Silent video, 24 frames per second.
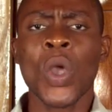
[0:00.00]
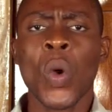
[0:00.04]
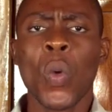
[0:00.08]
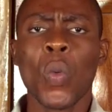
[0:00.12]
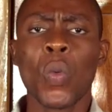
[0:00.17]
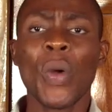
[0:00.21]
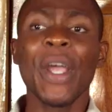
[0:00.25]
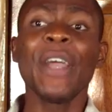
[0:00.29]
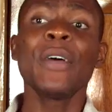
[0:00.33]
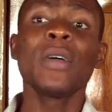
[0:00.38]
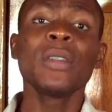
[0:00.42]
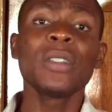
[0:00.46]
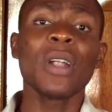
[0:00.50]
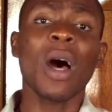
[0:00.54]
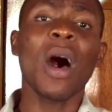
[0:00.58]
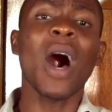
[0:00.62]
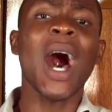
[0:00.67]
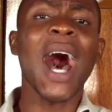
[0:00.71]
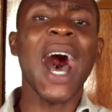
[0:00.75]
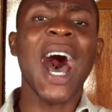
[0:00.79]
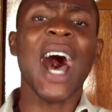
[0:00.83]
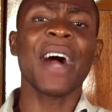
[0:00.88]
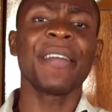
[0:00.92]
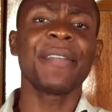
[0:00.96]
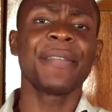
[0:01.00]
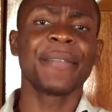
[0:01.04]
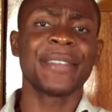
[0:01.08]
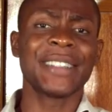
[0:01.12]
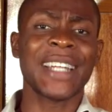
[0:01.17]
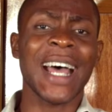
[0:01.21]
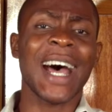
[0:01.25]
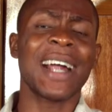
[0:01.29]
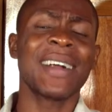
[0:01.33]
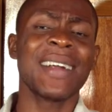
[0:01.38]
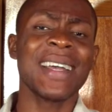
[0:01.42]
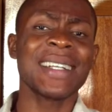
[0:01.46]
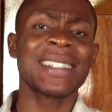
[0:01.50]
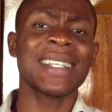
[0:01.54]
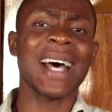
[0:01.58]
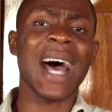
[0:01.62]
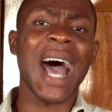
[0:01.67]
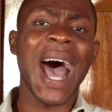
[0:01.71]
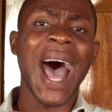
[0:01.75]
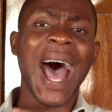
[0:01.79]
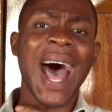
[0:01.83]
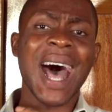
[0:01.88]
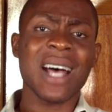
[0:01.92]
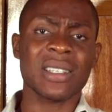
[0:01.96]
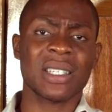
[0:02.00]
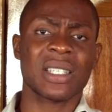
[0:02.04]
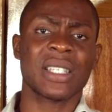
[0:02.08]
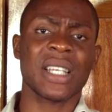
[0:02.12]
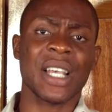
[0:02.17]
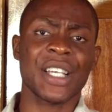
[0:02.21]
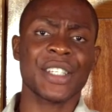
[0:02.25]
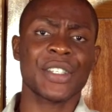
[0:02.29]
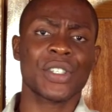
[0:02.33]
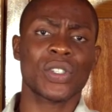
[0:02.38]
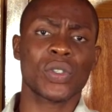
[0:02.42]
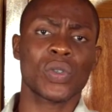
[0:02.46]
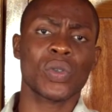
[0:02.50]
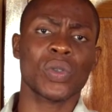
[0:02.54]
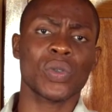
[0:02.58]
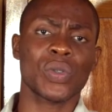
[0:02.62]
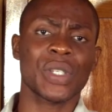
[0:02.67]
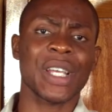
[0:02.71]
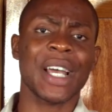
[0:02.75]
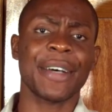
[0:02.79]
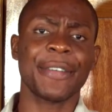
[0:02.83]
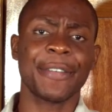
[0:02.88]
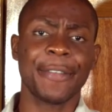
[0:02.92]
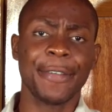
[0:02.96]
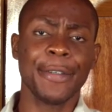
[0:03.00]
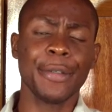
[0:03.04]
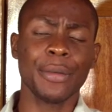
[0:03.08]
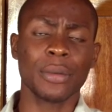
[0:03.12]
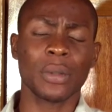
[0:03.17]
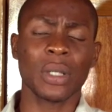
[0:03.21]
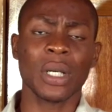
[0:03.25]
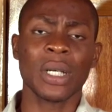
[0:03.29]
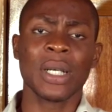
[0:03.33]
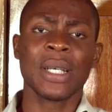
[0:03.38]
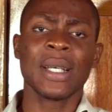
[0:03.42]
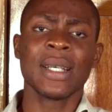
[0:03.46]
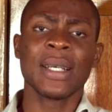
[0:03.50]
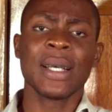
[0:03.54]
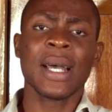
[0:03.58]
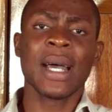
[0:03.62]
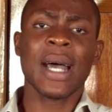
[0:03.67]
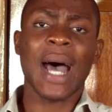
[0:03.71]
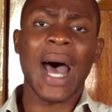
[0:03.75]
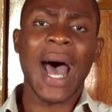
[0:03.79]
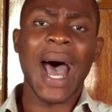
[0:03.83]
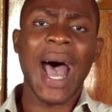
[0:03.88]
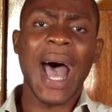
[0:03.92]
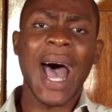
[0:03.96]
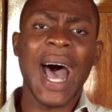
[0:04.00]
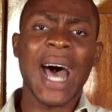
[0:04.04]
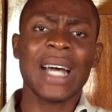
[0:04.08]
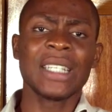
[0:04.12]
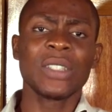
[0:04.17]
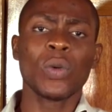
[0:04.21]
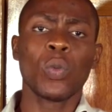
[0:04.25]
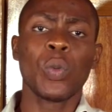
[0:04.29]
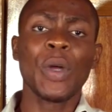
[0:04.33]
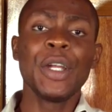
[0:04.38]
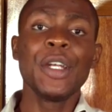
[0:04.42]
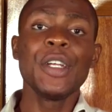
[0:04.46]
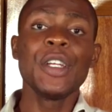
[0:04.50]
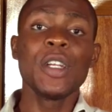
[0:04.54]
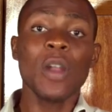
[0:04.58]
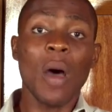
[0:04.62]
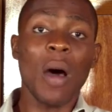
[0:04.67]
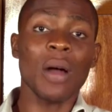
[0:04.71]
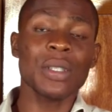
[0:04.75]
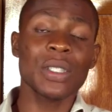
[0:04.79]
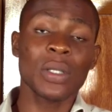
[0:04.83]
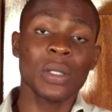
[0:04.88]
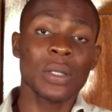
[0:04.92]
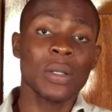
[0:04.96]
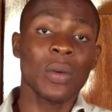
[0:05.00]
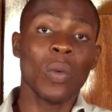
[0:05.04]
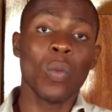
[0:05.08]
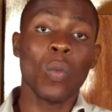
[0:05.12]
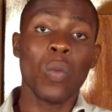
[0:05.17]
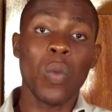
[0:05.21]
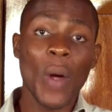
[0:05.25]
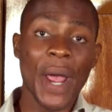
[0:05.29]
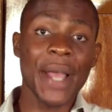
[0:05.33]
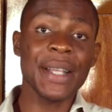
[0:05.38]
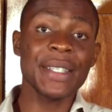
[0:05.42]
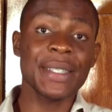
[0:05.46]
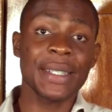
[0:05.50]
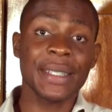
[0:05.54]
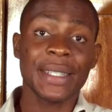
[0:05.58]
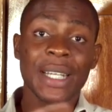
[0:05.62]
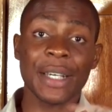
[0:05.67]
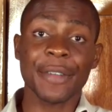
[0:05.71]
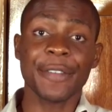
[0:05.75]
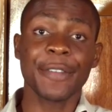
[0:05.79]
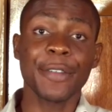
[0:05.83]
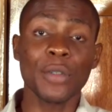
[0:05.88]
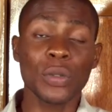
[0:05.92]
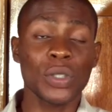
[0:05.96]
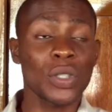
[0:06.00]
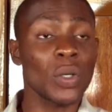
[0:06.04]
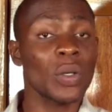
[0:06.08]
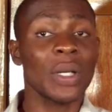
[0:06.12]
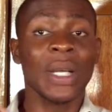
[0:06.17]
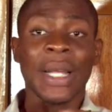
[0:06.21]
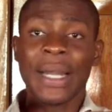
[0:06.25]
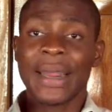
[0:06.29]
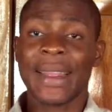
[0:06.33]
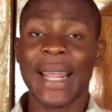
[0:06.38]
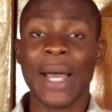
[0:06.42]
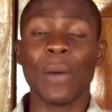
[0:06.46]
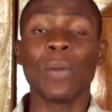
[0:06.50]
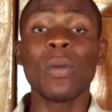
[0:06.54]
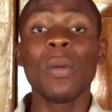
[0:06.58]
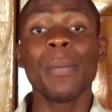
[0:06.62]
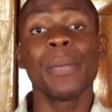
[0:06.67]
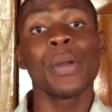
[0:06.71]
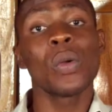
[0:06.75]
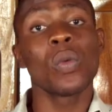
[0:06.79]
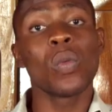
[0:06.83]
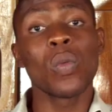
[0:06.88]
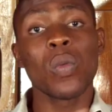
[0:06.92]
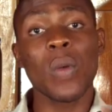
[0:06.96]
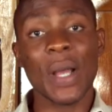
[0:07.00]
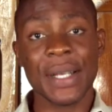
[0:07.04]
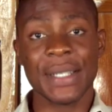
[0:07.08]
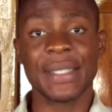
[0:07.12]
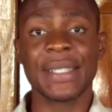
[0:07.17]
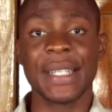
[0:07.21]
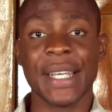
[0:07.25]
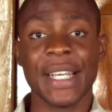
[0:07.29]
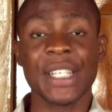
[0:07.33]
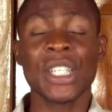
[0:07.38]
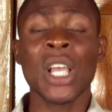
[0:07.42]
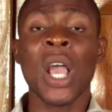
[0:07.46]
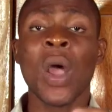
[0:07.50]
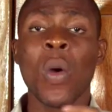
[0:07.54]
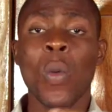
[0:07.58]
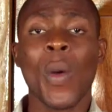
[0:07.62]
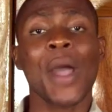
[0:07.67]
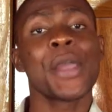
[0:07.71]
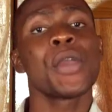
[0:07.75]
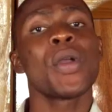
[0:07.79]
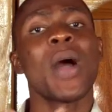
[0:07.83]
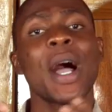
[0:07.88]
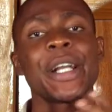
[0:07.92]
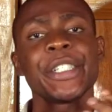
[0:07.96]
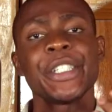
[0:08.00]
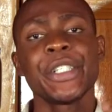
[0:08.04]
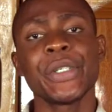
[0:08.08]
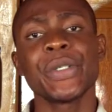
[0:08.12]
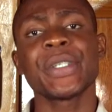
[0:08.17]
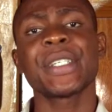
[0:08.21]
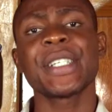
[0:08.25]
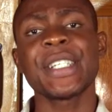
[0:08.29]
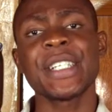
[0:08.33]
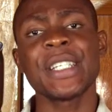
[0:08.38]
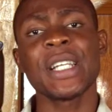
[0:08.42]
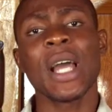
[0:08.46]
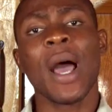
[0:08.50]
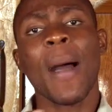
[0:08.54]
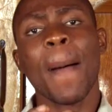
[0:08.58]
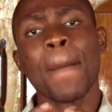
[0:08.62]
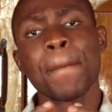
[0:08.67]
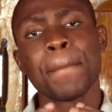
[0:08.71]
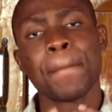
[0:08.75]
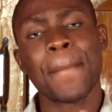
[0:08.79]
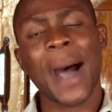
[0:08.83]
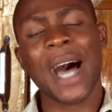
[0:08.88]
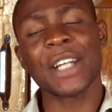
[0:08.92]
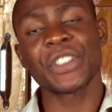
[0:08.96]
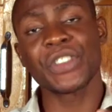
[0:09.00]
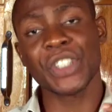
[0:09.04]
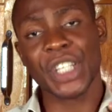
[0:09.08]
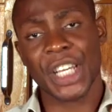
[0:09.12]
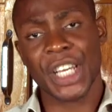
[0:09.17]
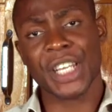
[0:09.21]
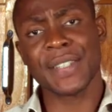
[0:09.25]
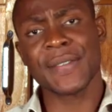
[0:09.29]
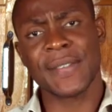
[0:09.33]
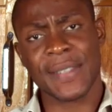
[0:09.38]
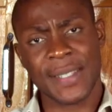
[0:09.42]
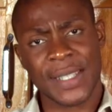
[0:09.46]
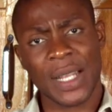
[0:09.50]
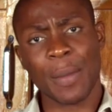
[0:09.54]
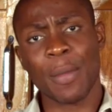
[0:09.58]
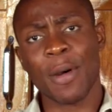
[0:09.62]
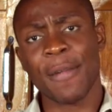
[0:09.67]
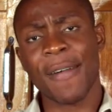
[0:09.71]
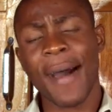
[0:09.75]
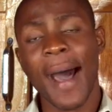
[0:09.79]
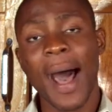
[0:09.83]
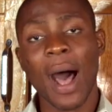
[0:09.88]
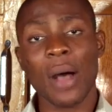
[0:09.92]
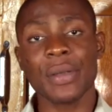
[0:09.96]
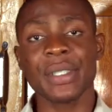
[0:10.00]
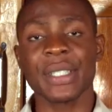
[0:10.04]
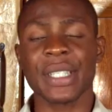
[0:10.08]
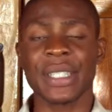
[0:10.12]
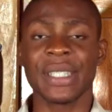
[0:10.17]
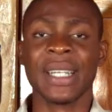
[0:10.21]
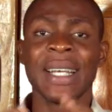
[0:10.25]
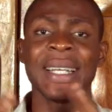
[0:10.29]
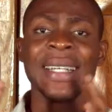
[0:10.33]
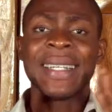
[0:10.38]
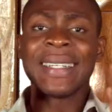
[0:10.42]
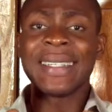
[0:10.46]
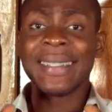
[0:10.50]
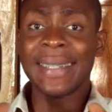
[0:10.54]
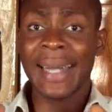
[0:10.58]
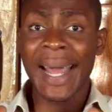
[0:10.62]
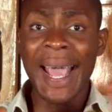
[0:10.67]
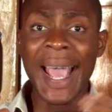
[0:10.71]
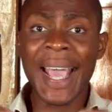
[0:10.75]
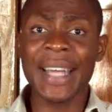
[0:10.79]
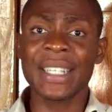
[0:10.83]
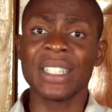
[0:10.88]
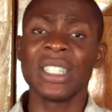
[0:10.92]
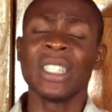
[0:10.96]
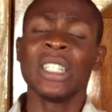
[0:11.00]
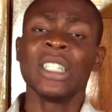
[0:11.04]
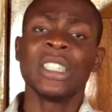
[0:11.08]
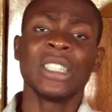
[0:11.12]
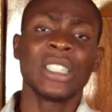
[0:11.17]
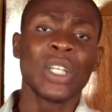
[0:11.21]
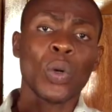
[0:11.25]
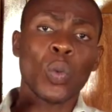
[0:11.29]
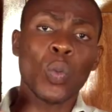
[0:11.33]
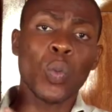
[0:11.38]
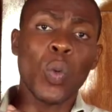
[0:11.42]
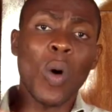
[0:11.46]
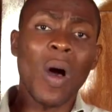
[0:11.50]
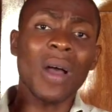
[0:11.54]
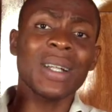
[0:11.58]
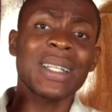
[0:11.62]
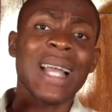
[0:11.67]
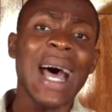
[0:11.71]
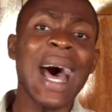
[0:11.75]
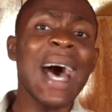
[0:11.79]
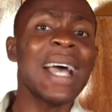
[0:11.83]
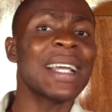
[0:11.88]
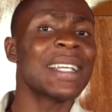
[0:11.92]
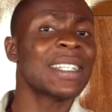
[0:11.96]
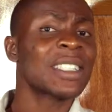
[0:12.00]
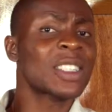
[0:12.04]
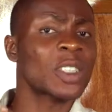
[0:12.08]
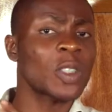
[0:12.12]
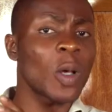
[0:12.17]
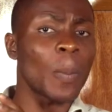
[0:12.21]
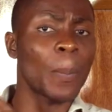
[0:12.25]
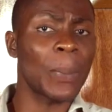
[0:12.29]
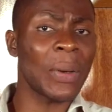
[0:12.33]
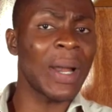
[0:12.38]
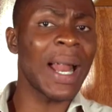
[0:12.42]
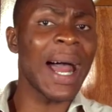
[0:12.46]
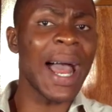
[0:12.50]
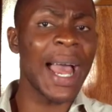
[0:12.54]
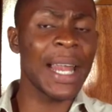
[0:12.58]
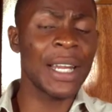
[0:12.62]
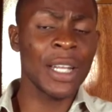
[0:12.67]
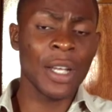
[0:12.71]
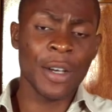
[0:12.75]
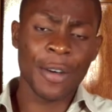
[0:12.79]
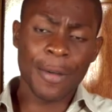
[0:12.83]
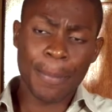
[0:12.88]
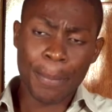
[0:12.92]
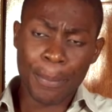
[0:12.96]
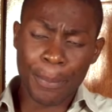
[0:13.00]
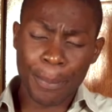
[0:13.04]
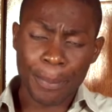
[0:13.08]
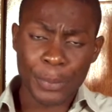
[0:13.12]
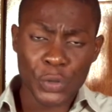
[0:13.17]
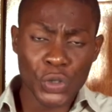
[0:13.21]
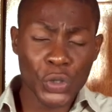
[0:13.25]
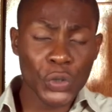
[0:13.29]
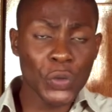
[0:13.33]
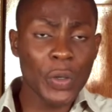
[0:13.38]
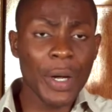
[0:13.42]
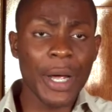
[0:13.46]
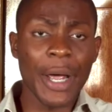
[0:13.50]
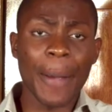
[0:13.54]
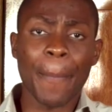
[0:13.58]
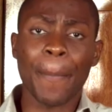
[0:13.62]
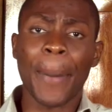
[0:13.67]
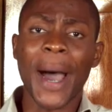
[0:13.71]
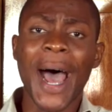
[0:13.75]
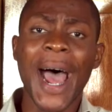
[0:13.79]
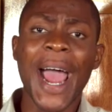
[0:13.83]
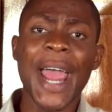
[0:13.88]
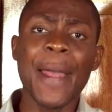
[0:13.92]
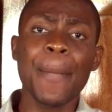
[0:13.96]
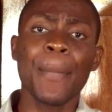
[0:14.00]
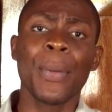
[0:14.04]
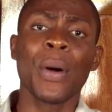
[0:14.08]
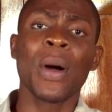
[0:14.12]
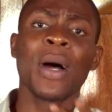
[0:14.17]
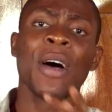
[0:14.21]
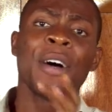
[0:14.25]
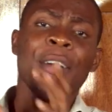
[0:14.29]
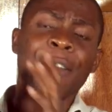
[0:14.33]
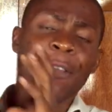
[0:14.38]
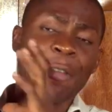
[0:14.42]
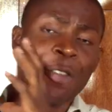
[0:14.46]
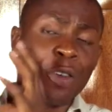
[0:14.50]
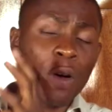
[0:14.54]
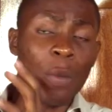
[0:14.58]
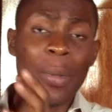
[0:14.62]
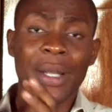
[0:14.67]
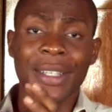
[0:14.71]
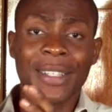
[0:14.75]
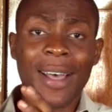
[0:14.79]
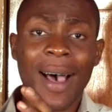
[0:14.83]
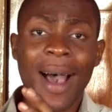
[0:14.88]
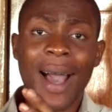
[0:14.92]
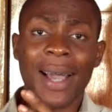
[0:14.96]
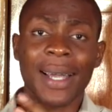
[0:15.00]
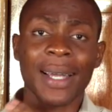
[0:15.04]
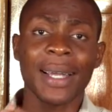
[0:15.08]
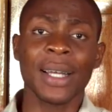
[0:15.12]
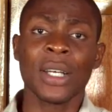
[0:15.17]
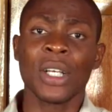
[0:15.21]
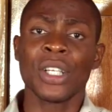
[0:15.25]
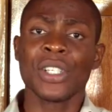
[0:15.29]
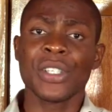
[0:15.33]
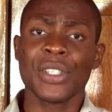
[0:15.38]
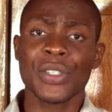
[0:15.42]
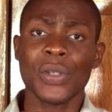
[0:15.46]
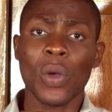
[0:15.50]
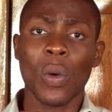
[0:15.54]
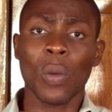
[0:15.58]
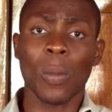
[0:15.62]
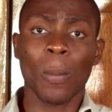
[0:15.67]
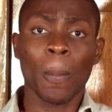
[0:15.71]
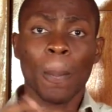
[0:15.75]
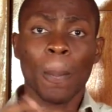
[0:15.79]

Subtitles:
will not have direct access to their food and will not waste their food. So there won't be wastage when you are using battery case system of housing. Then the water is supplied through a pipe from a tank. So